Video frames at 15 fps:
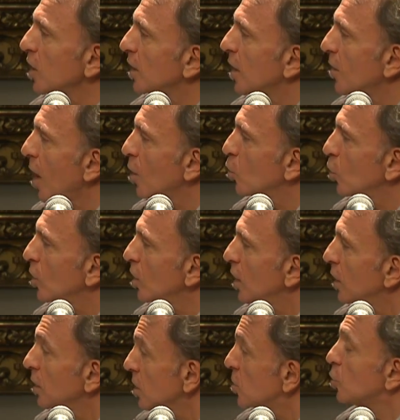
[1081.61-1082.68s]
Nicaragua,
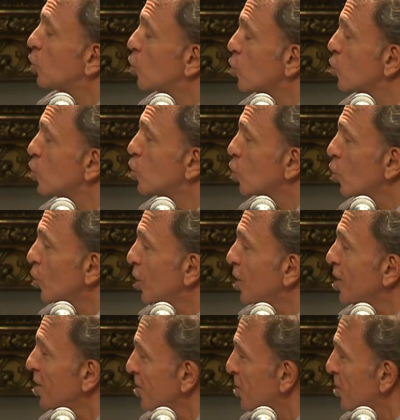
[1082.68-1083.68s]
and it's a true story